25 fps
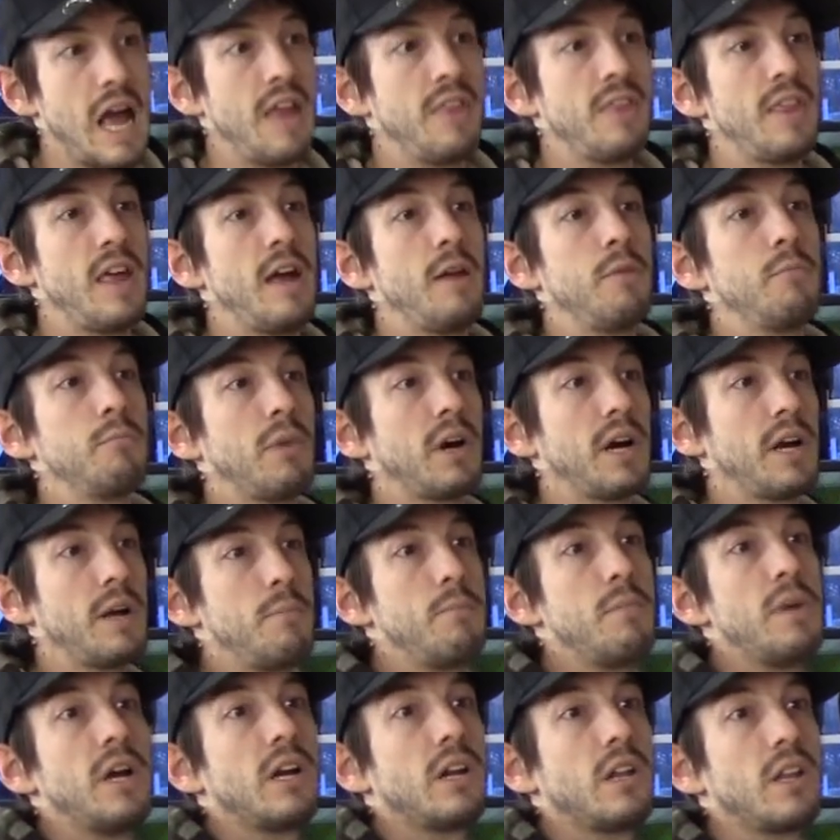and then by
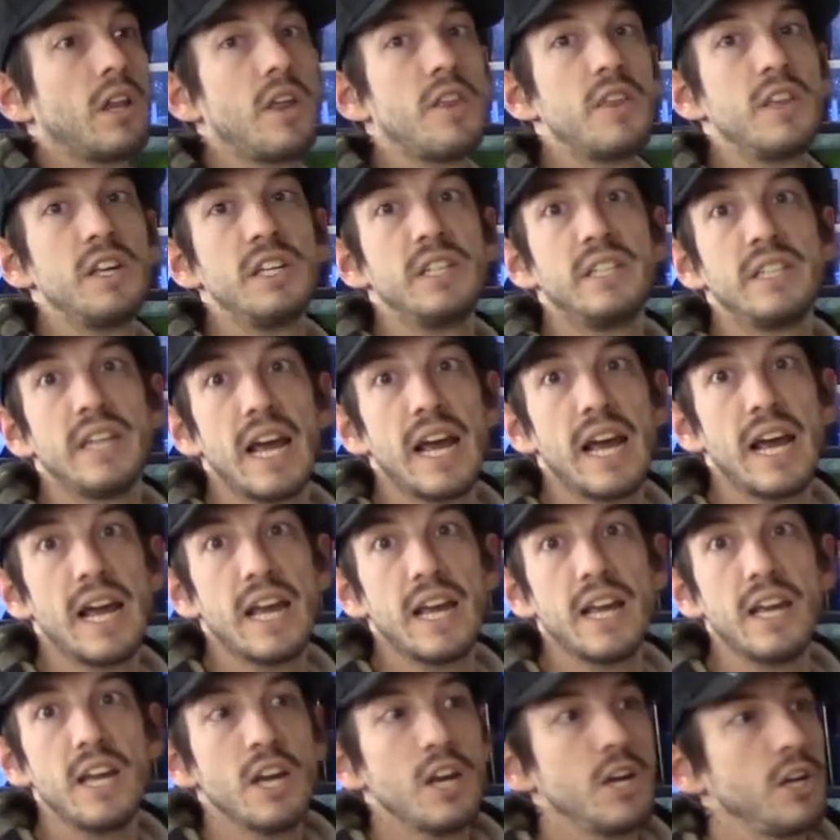middle of the
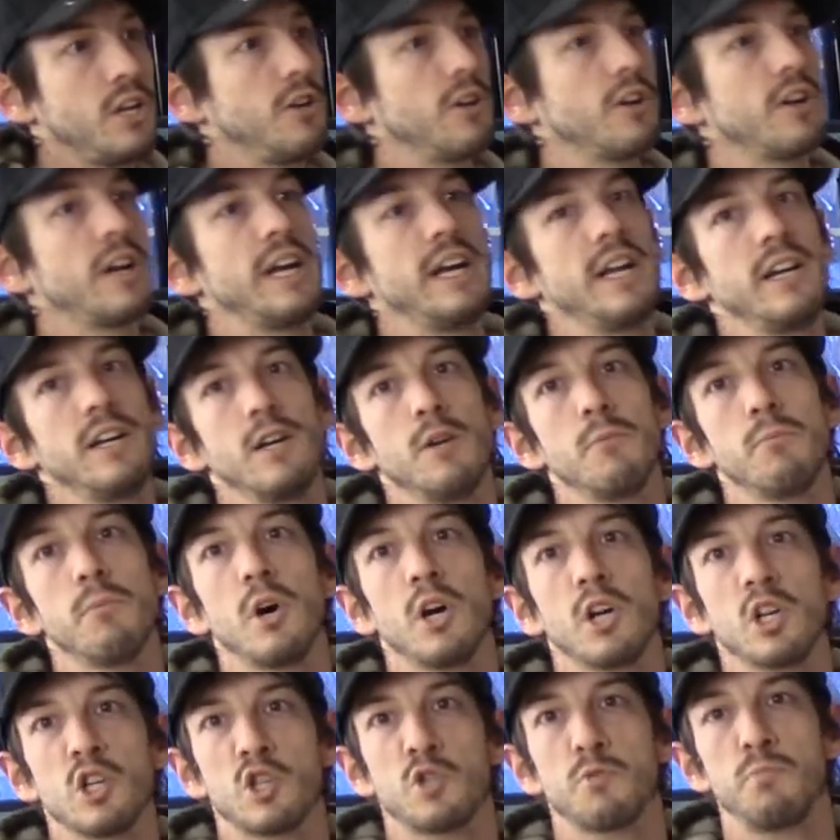day you're hitting them
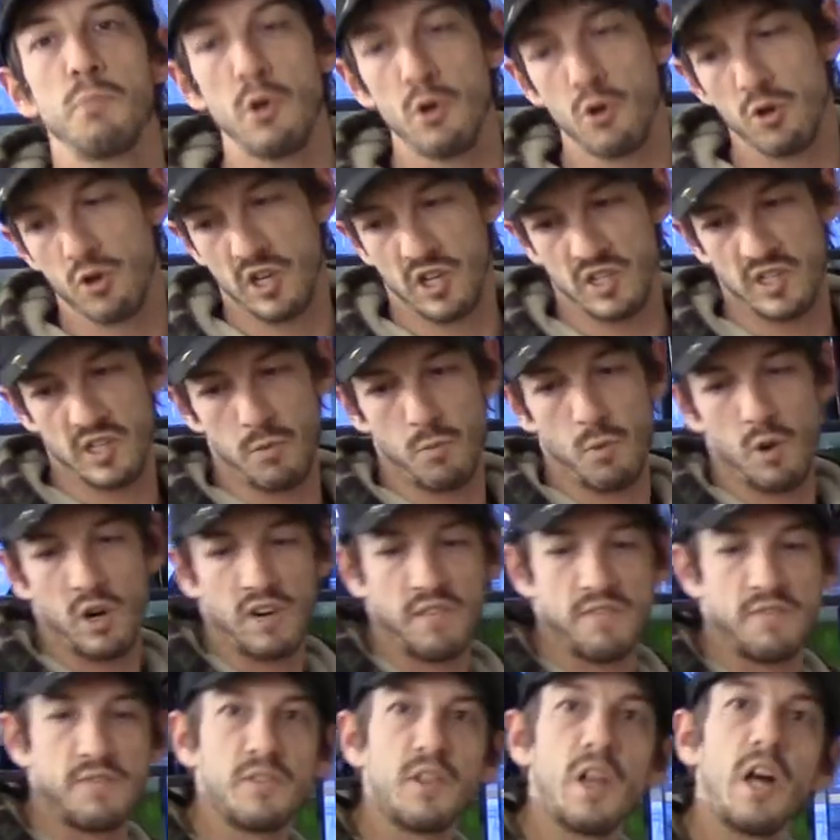on a spoon because they want
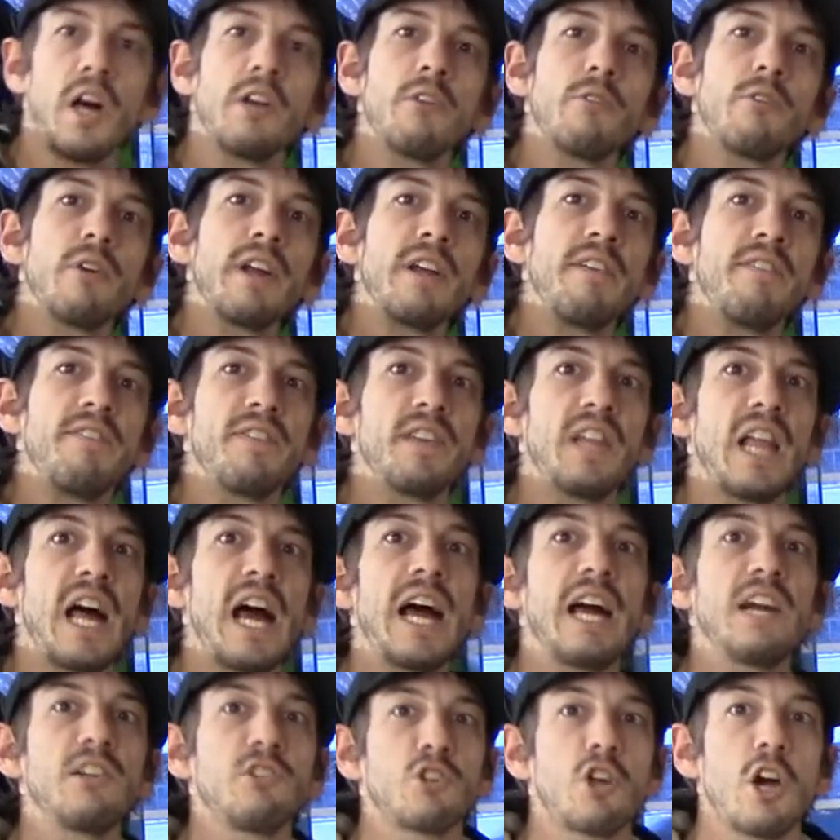a fluttering
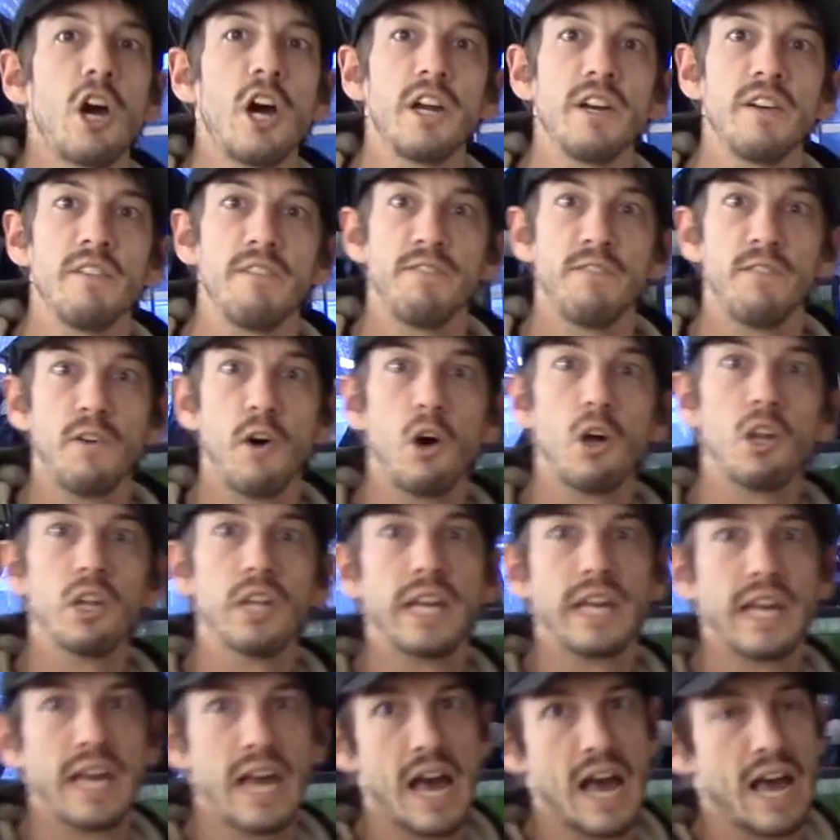flash kind of
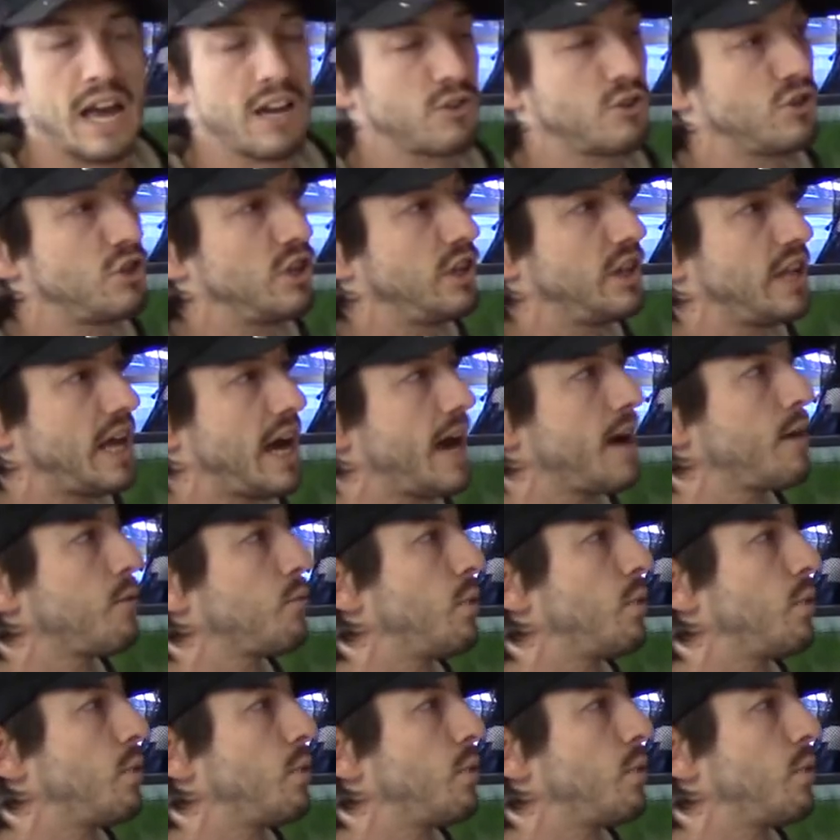falling action that